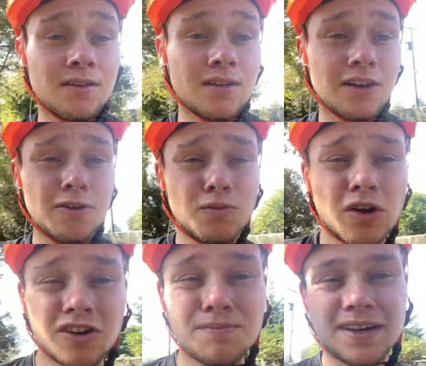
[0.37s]
Hello and
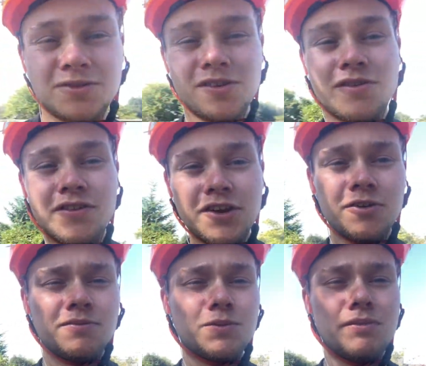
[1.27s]
welcome back to another
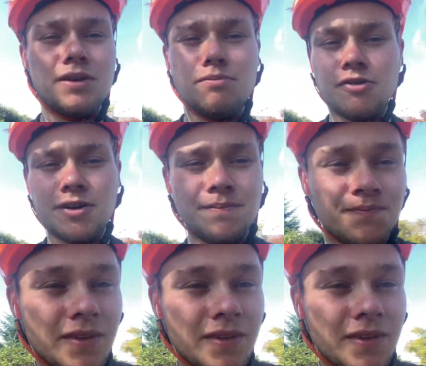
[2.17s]
video. It's me, Bryn.